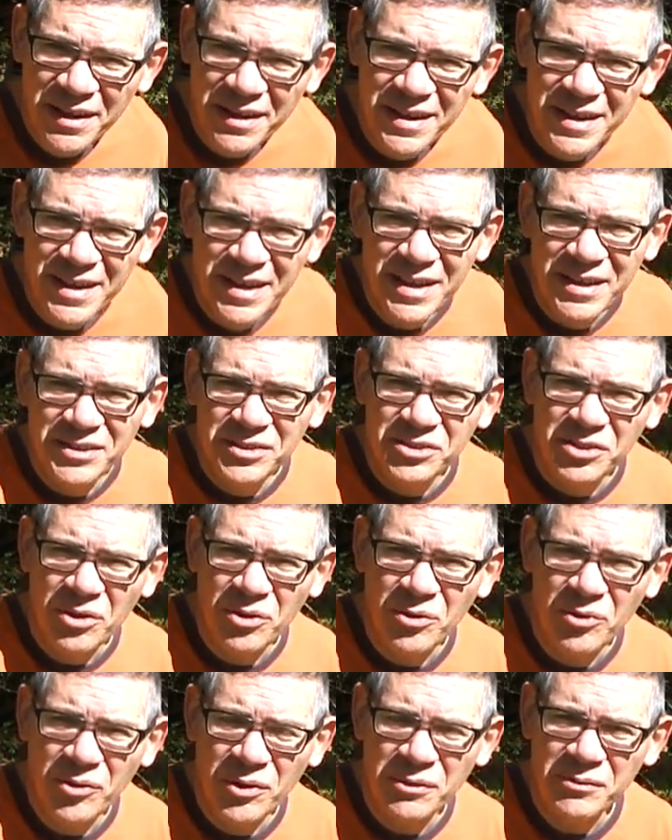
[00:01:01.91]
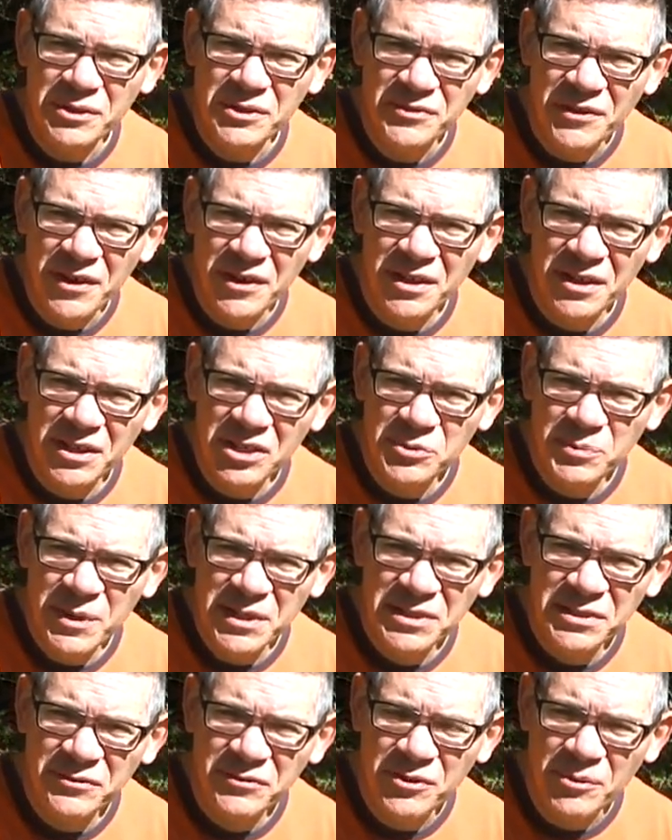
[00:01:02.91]
So it was very
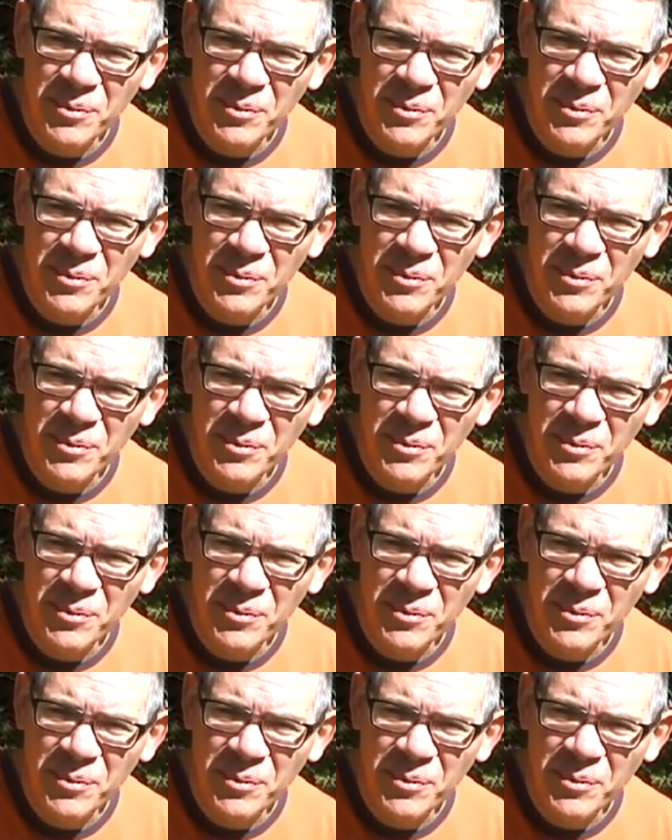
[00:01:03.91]
inexpensive to